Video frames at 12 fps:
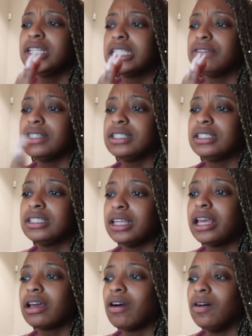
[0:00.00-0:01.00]
I just feel
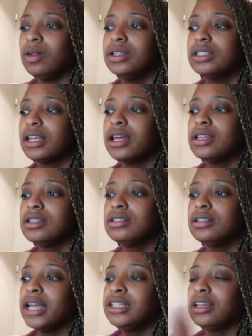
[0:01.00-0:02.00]
sick all of a sudden.
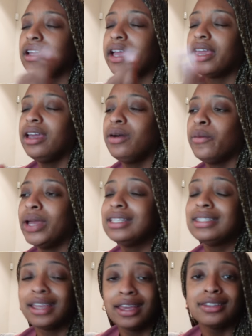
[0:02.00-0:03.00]
I can't wait
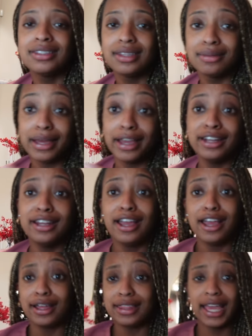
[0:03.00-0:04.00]
to get into the bed.
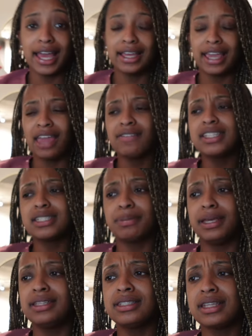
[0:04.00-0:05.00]
They gave us
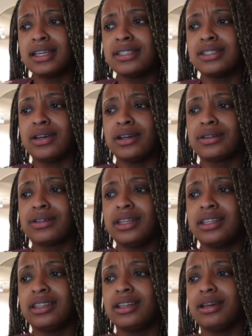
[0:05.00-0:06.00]
pizza, so I don't
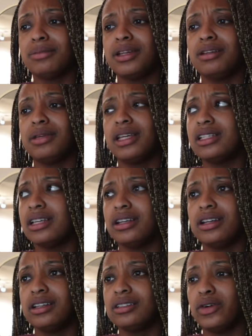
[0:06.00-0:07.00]
really think I'm gonna make
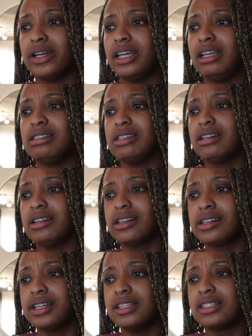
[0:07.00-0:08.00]
dinner or eat dinner
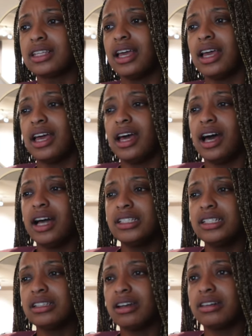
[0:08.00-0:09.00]
because I
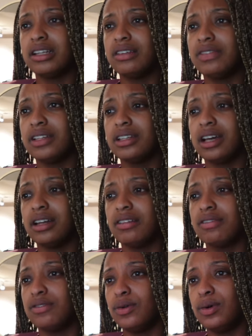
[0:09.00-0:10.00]
just already feel kind of
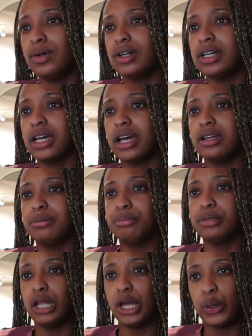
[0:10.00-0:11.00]
full, kind of
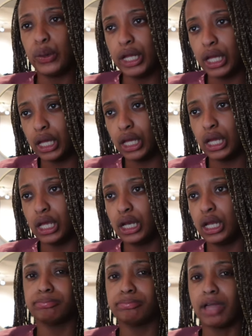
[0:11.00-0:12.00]

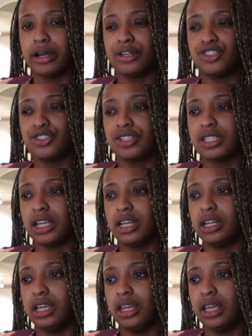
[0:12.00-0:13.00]
bloated, not interested
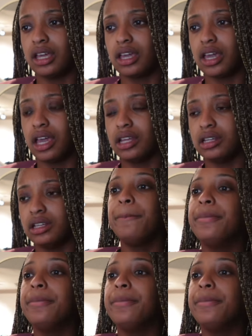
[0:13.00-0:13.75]
in eating again.